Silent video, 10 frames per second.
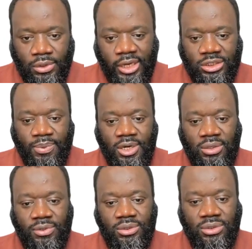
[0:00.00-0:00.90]

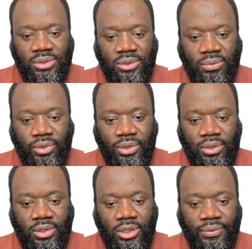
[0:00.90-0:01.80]
experiments
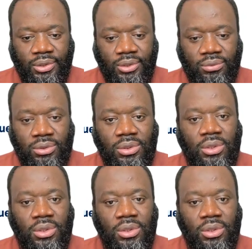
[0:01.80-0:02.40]
we carried out.